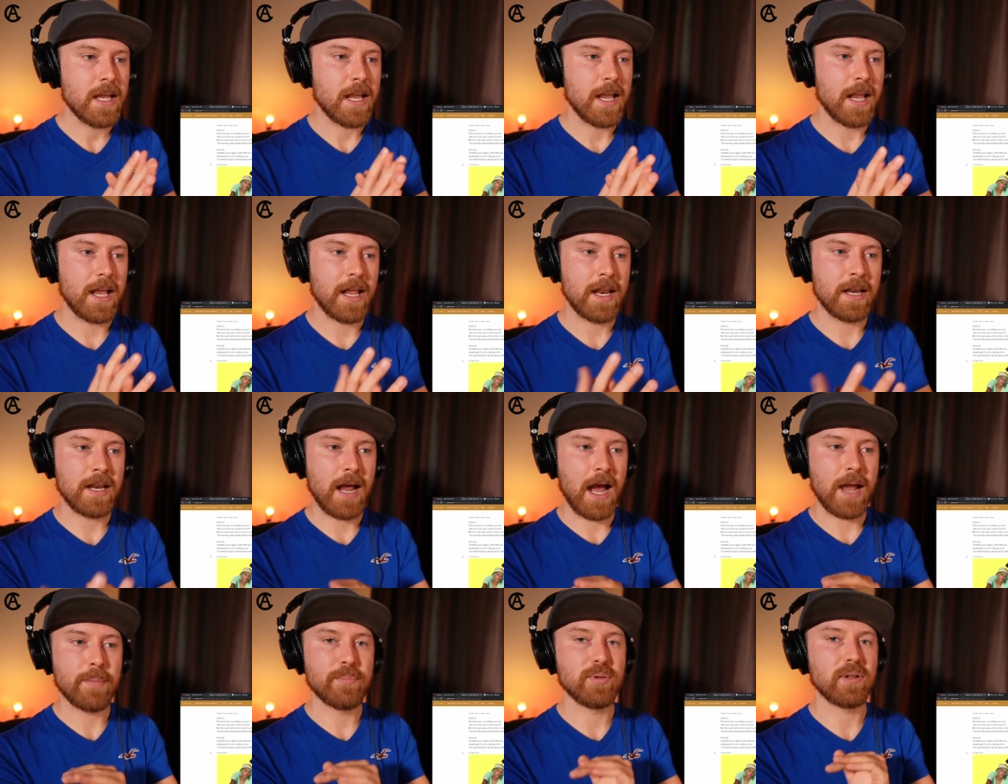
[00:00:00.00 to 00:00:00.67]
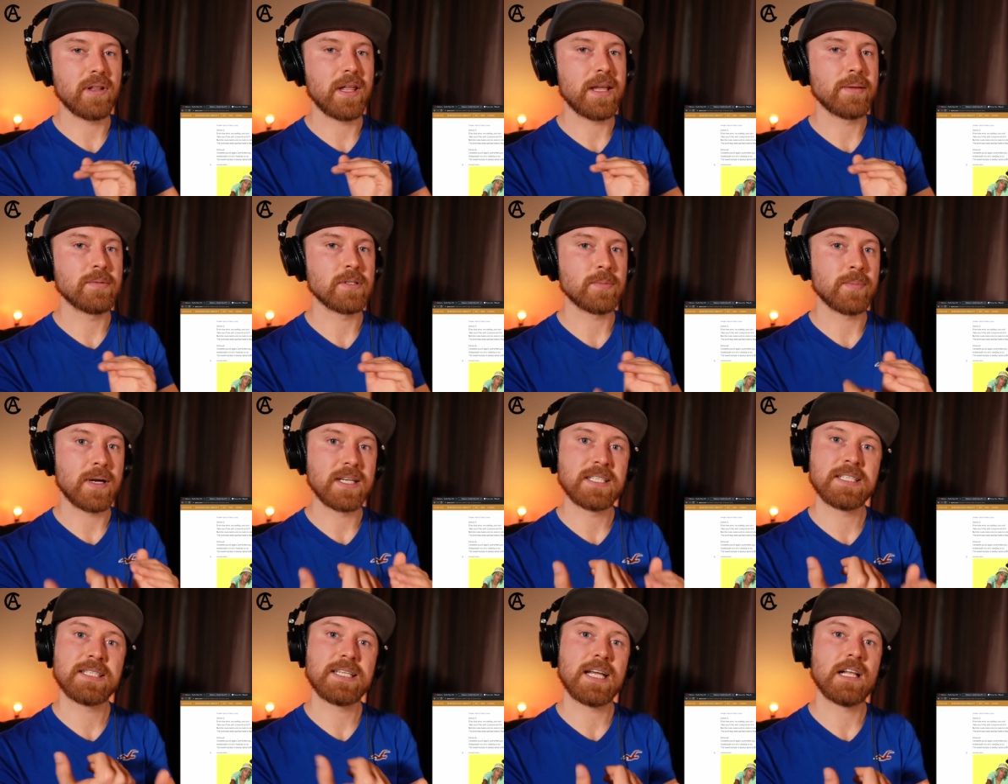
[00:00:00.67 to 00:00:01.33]
and I blamed
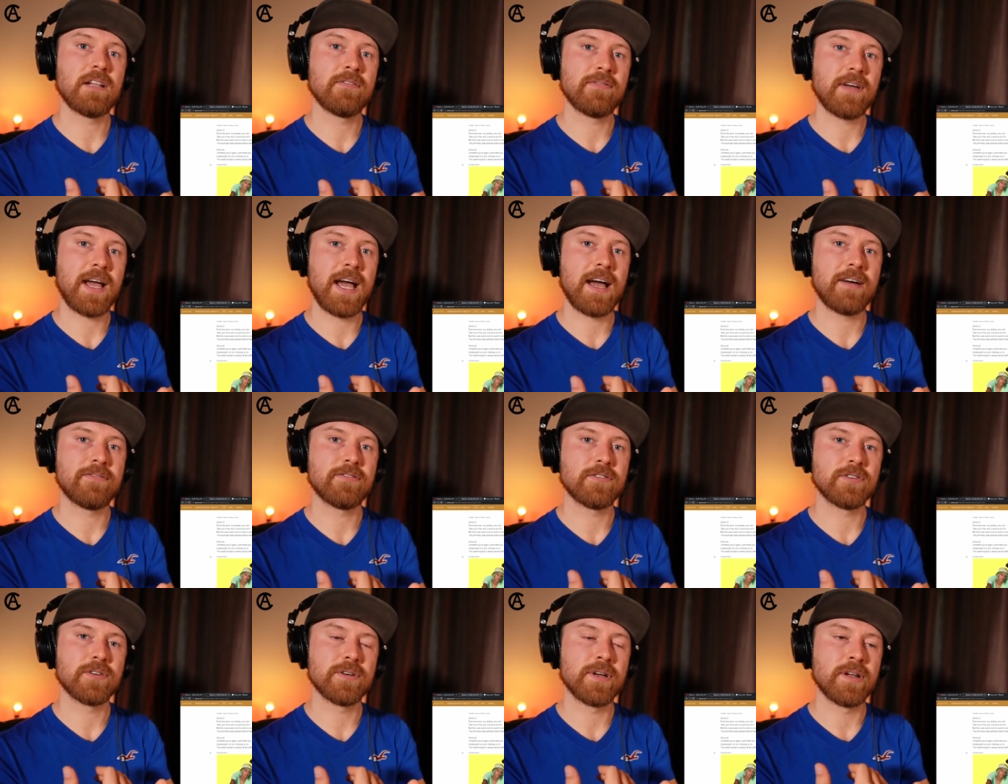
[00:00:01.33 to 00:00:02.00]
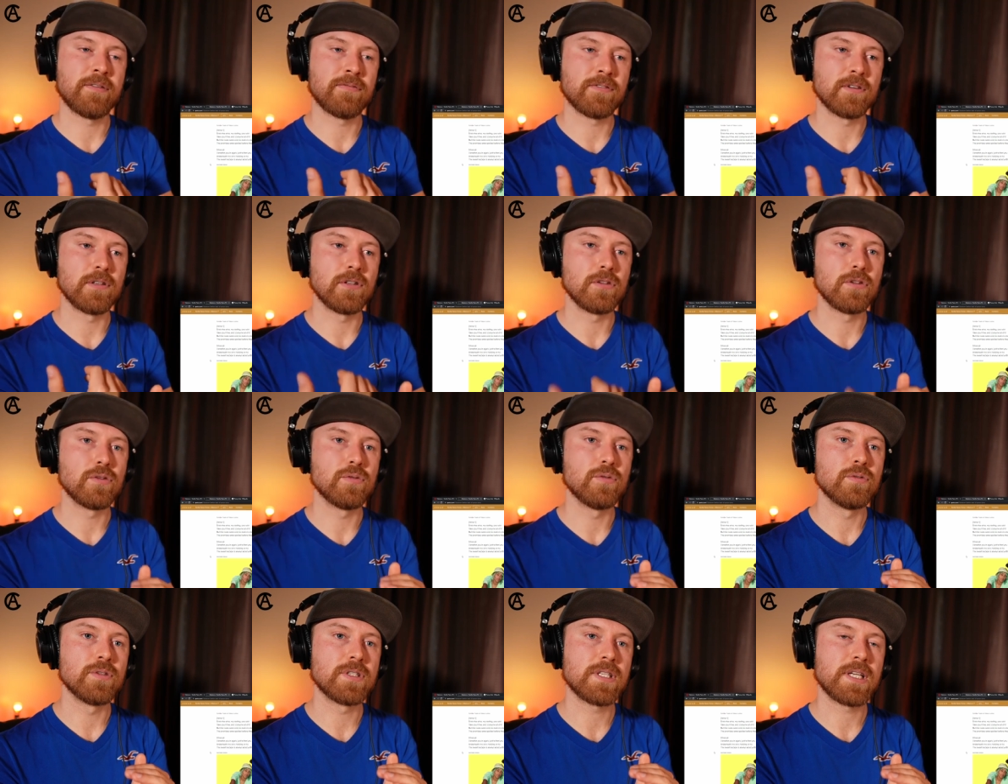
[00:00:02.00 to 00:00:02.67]
myself after it for
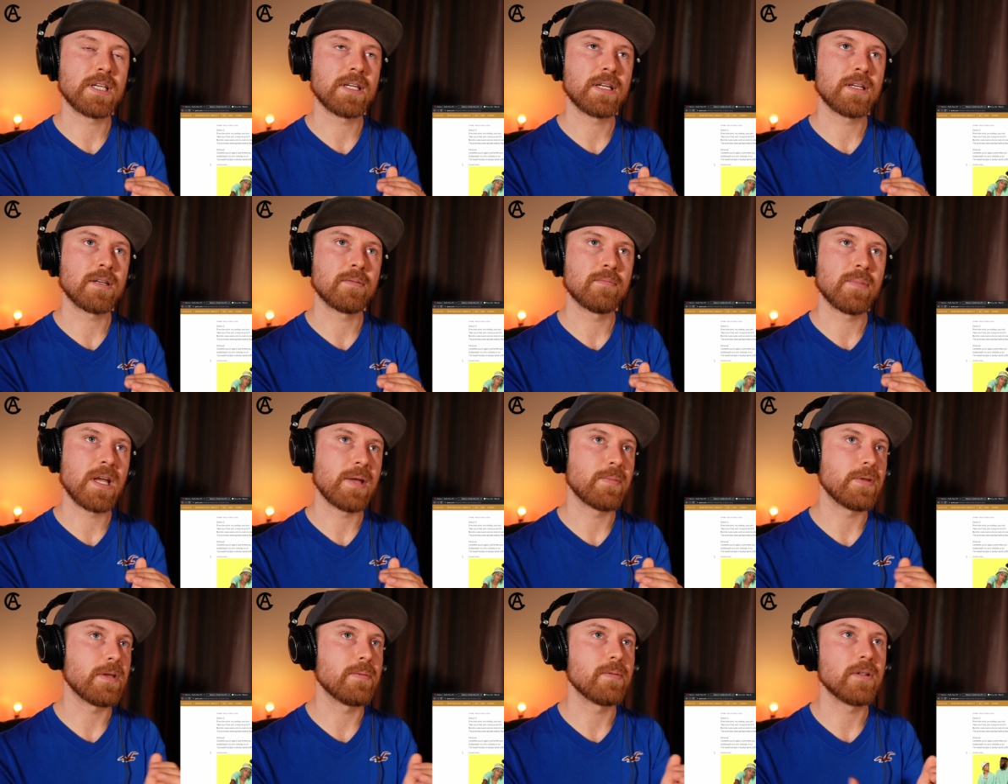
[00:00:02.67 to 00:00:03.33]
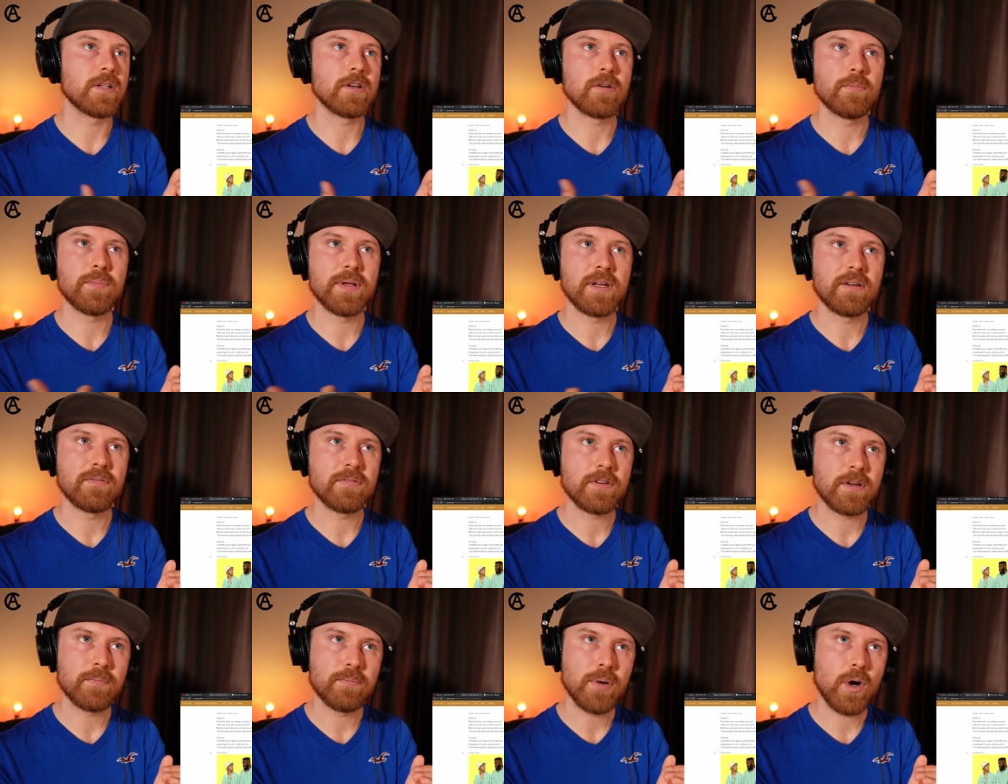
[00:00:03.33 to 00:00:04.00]
losing maybe a little bit
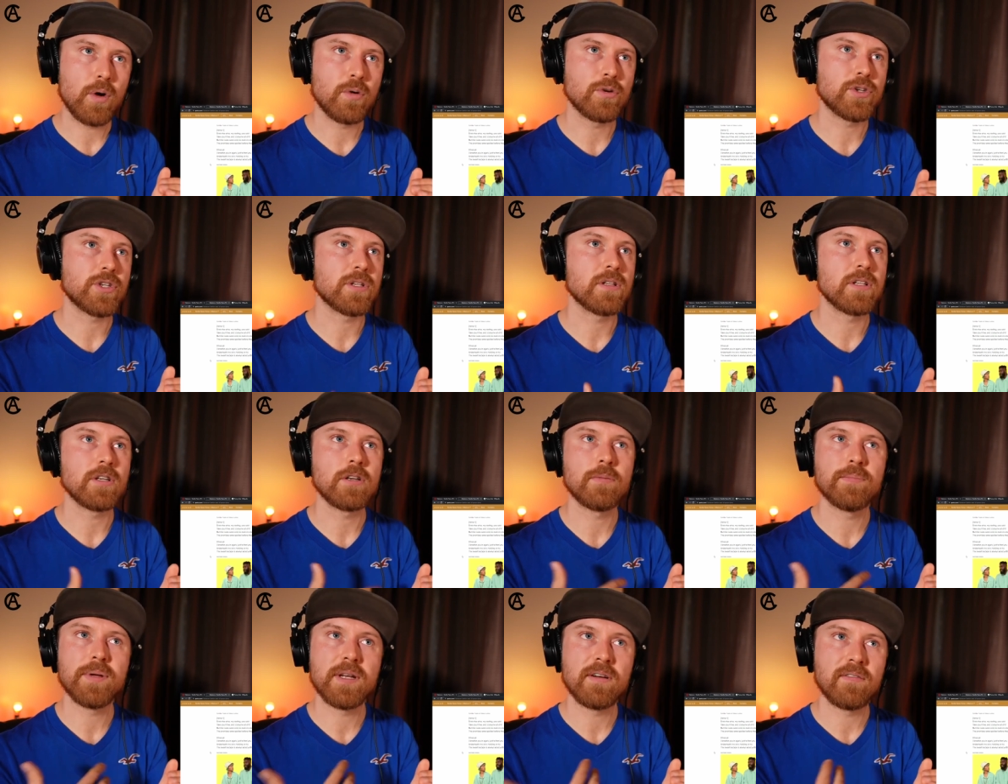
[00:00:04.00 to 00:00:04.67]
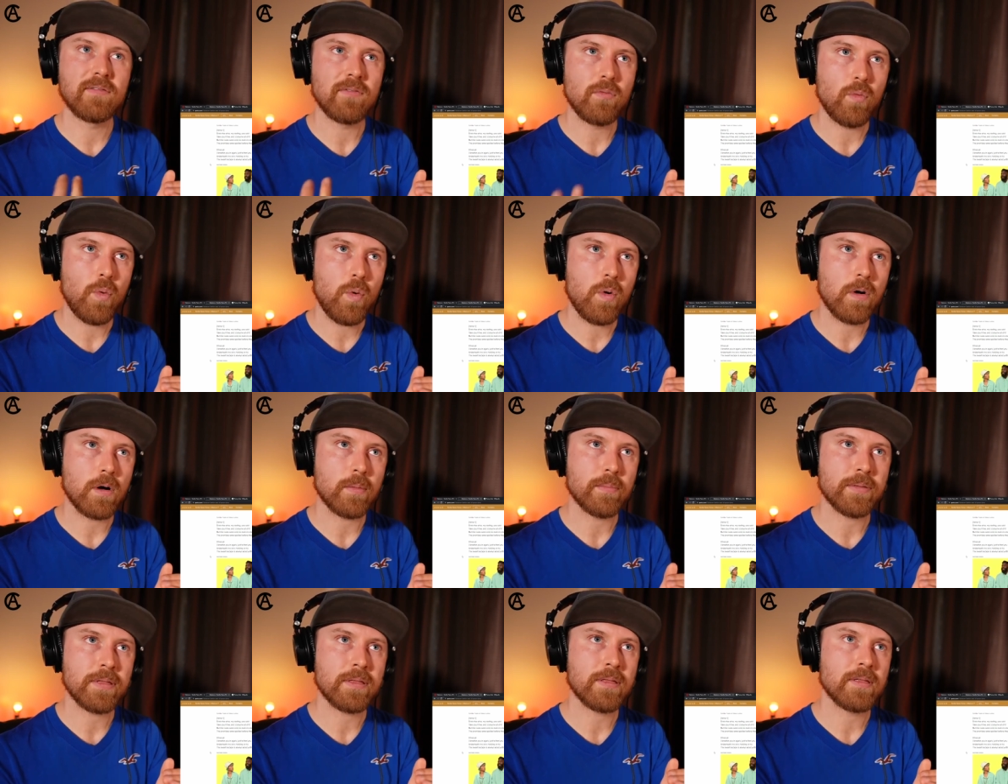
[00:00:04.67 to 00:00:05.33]
of composure, a little bit of
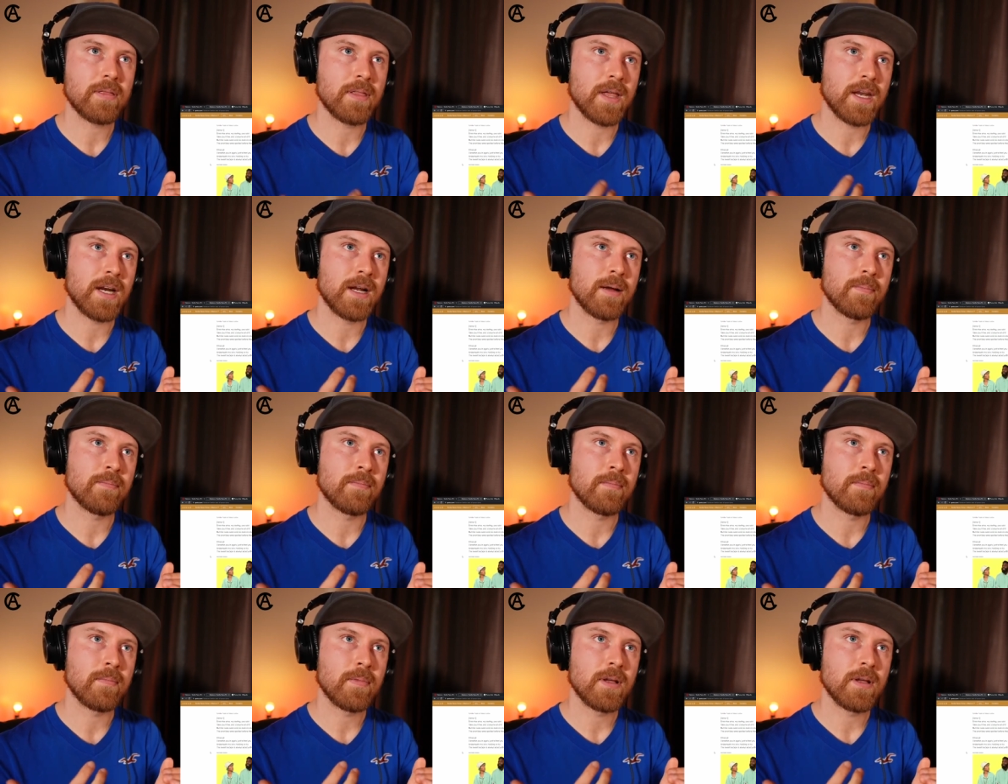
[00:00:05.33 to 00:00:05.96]
warmth that I'm